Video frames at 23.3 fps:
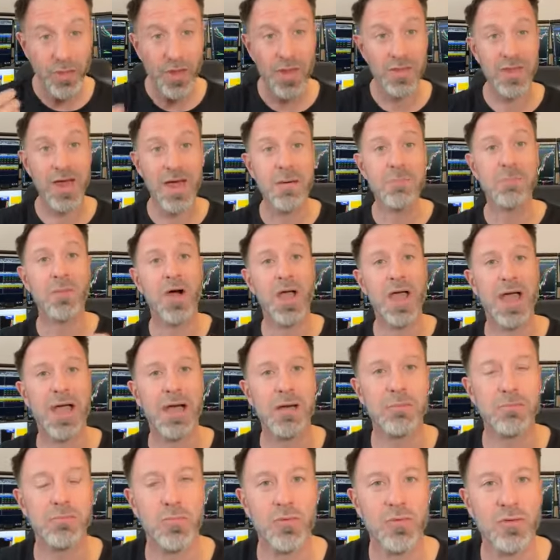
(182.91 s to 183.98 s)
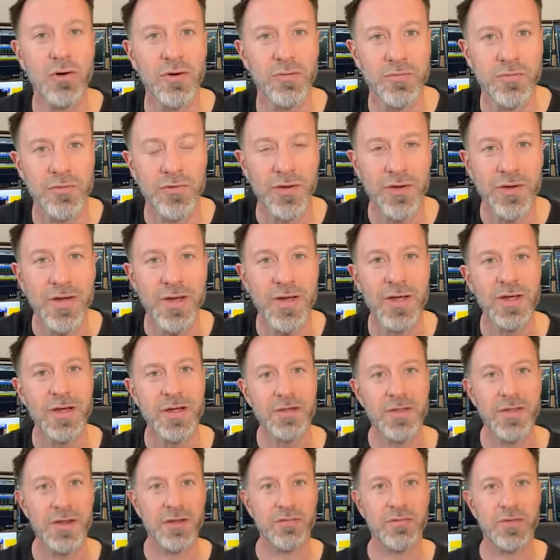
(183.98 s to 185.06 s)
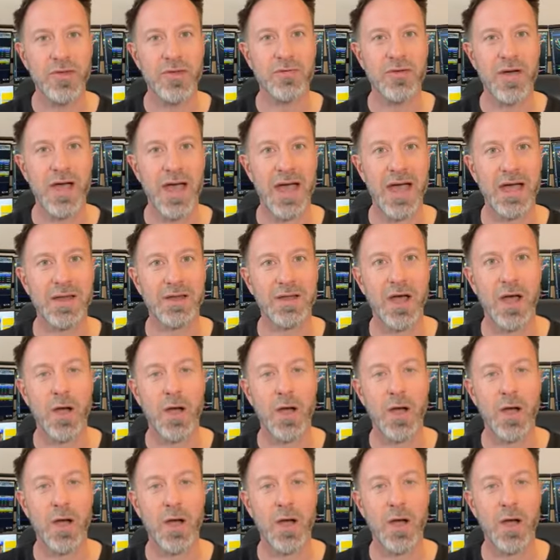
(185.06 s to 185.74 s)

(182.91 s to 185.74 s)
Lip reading: That might happen more often than if you've had